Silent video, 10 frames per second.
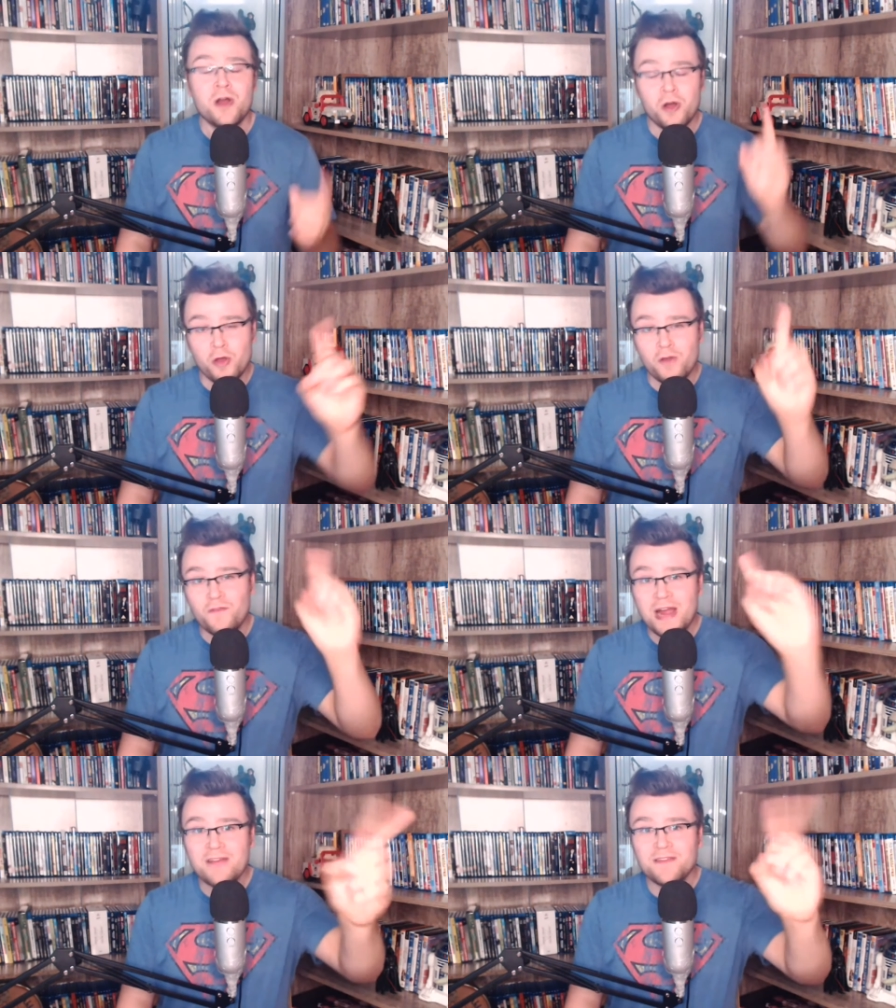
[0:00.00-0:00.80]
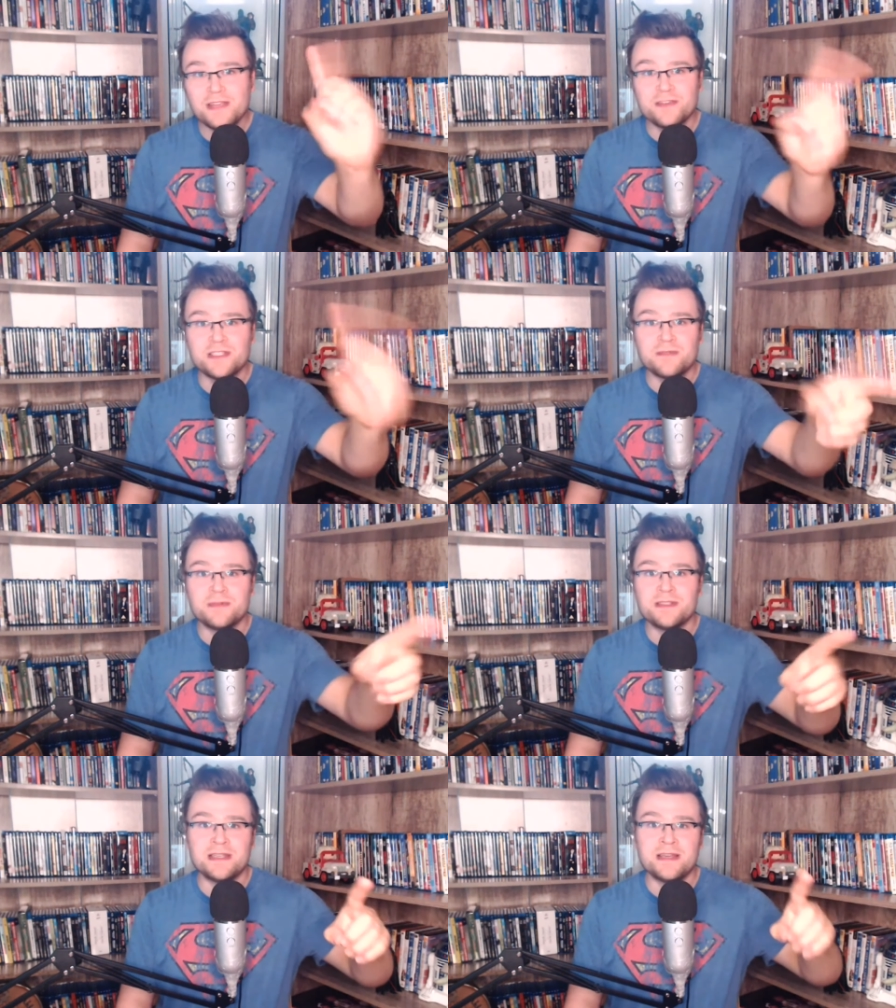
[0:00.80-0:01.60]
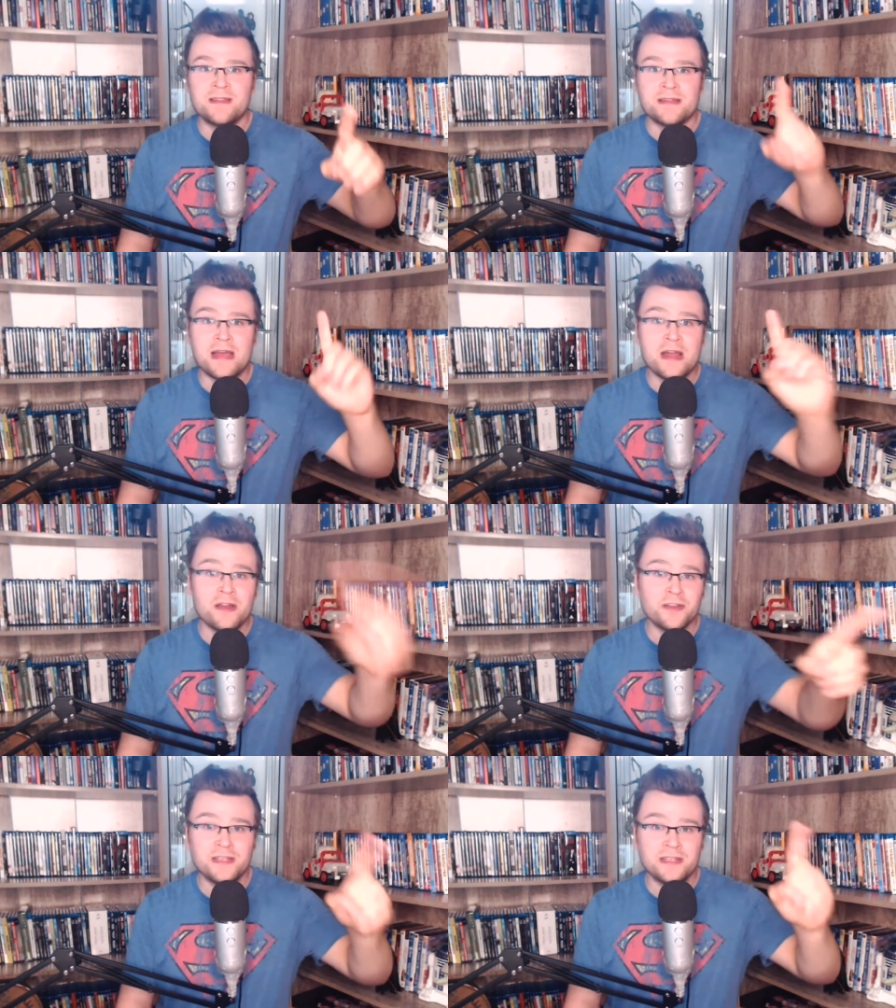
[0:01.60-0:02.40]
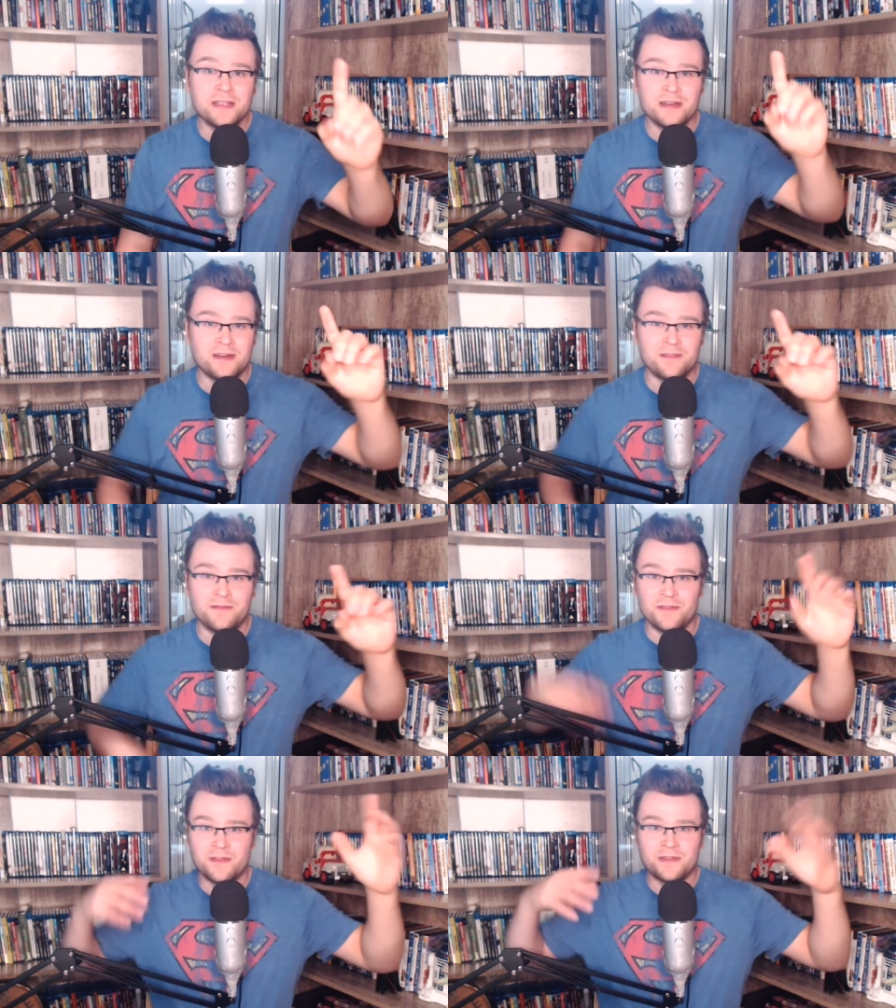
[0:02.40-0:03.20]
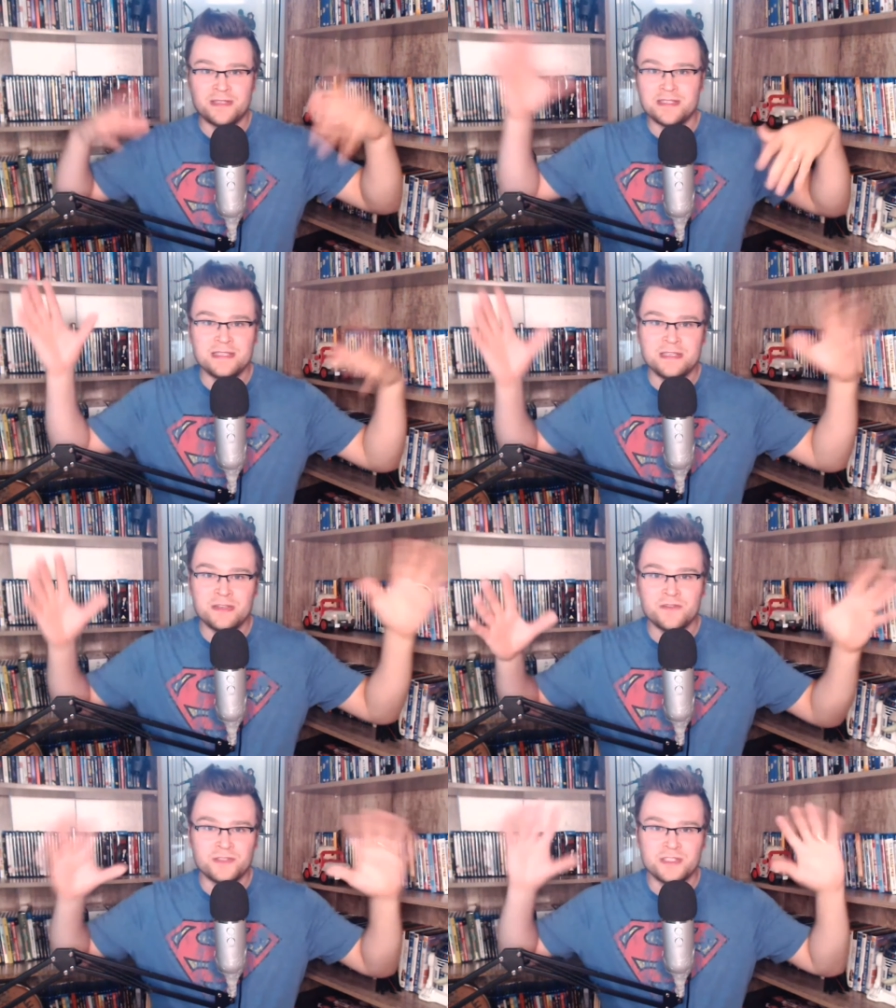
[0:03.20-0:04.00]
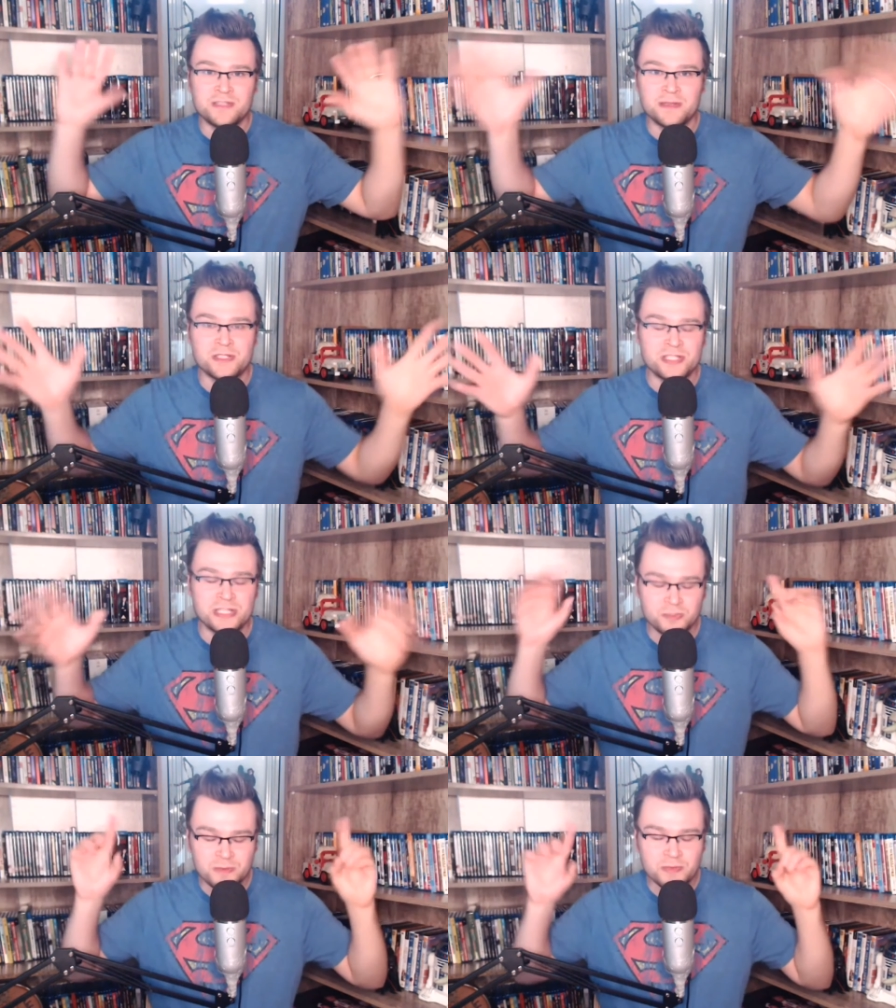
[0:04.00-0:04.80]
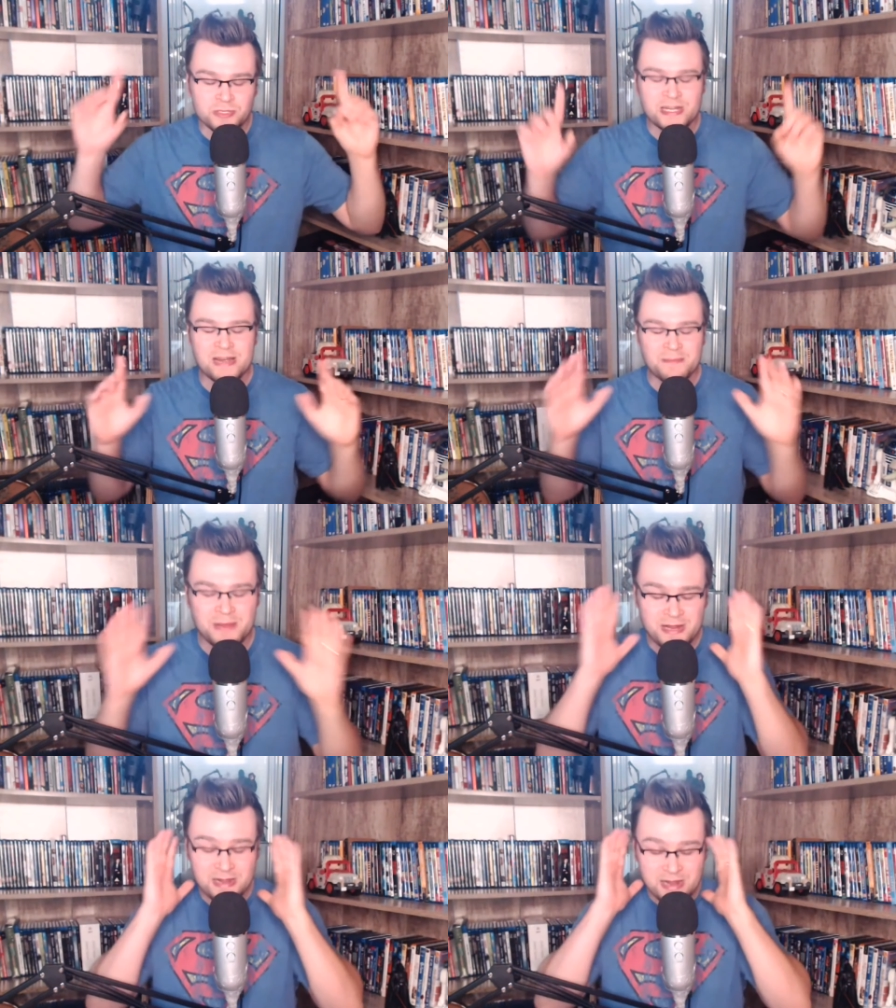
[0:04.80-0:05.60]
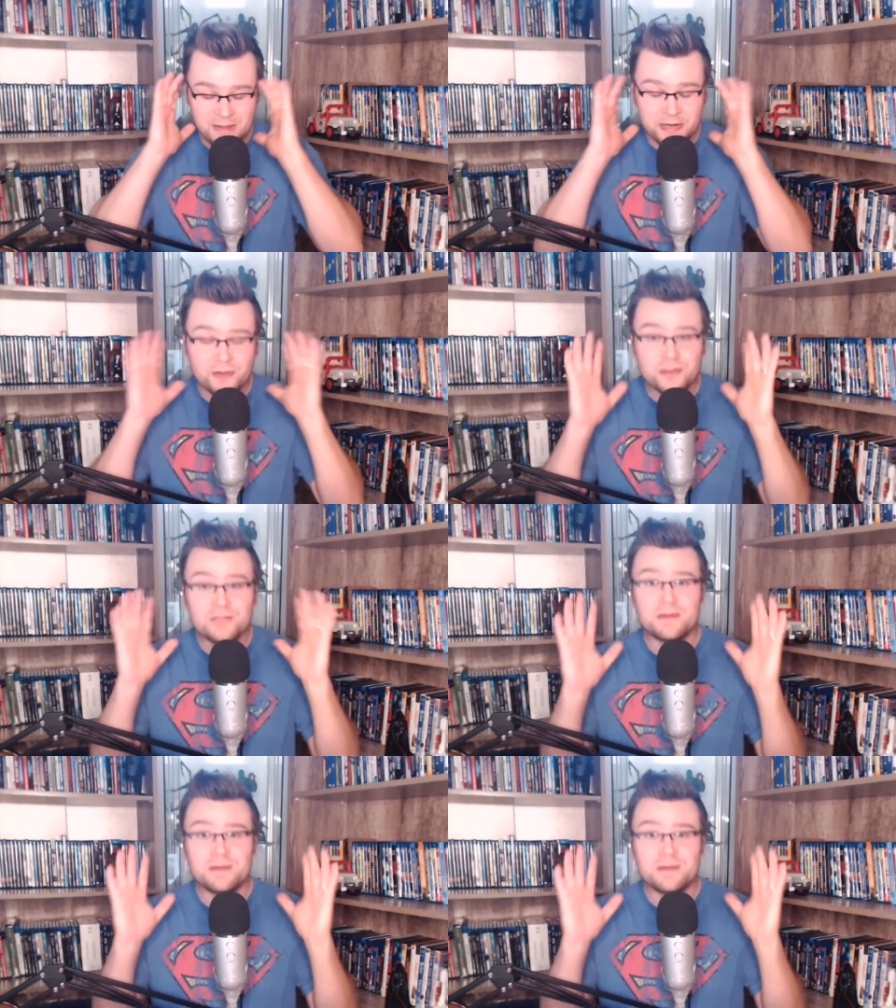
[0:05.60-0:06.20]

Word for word: Although if I have to hear someone say that the hierarchy of the DC universe is about to change one more time, I'm going to lose my